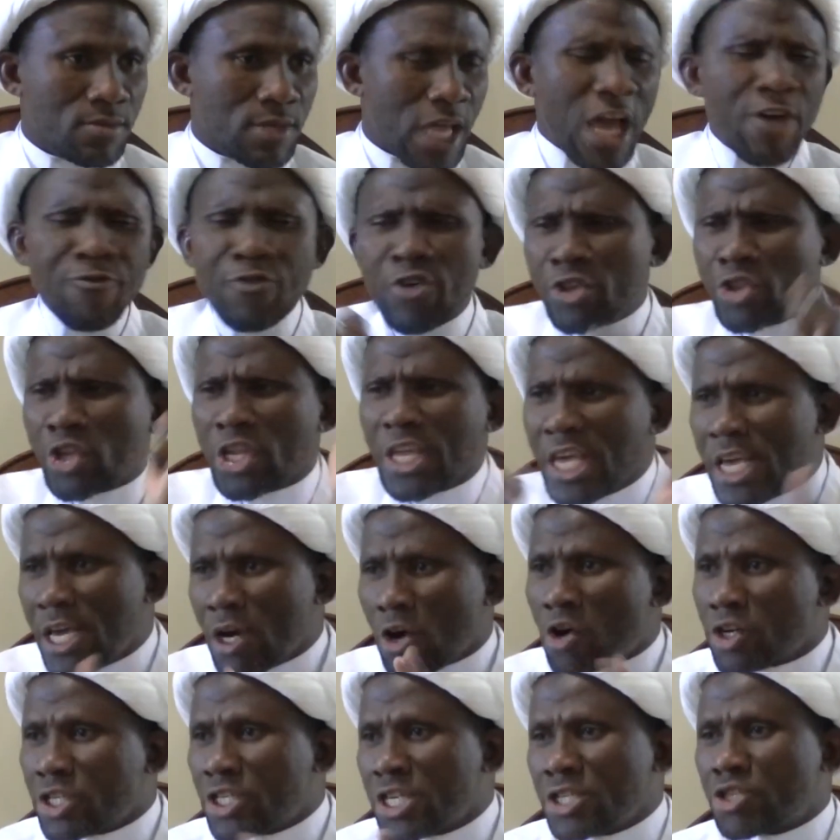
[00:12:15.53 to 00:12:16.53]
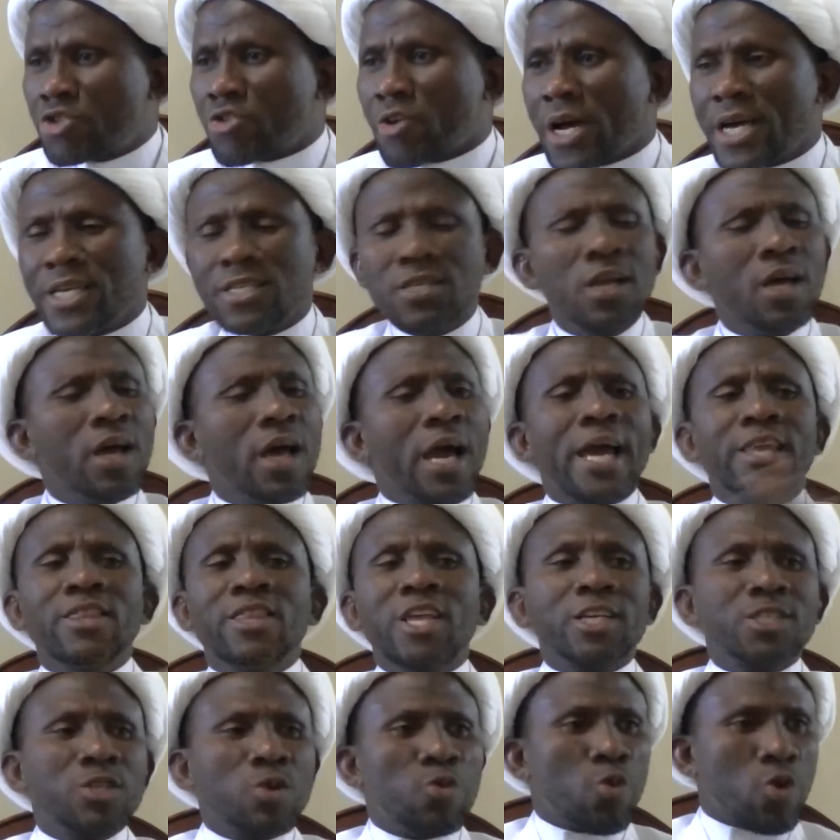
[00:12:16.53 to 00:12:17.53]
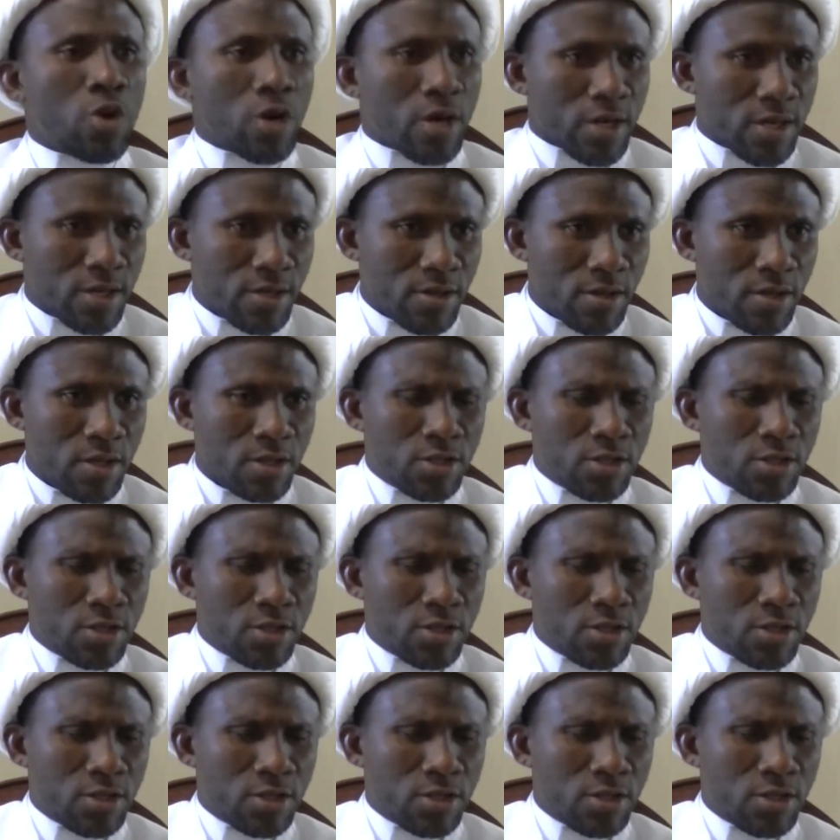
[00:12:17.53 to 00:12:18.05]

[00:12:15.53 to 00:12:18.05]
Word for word: Everything he or she tries, it doesn't work.